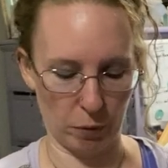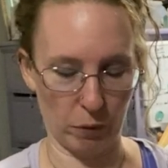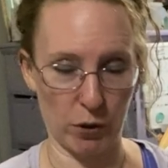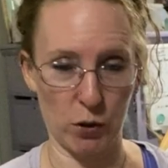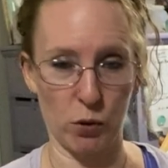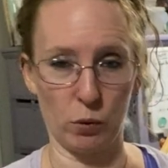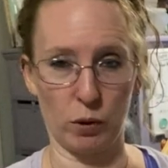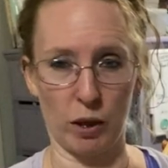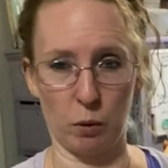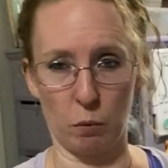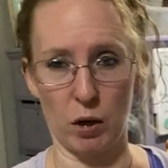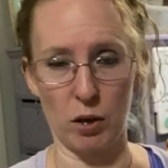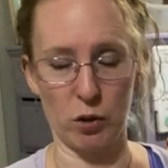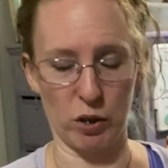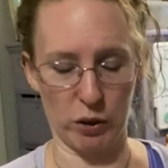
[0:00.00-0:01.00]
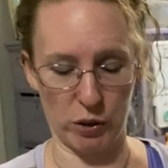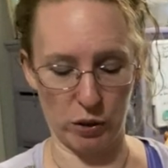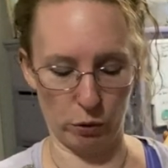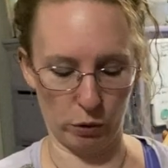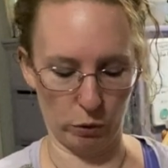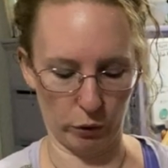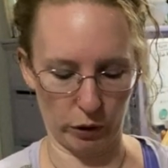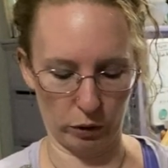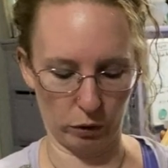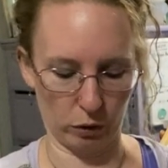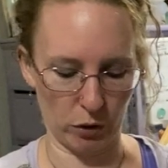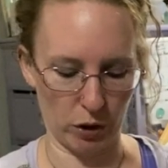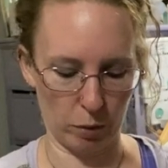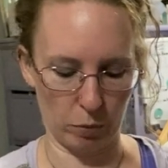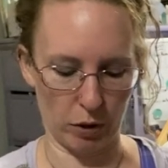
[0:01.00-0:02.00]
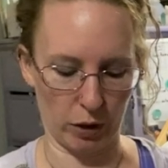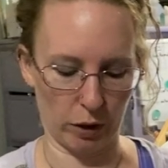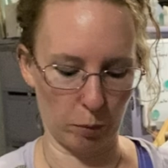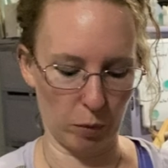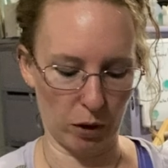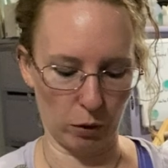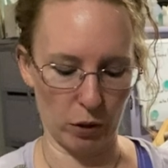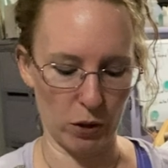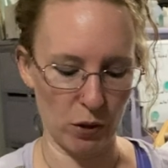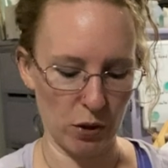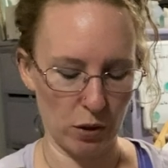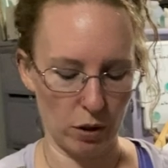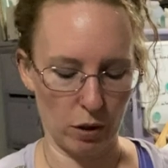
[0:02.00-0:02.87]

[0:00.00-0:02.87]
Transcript: of us who like watching serial killer type documentaries.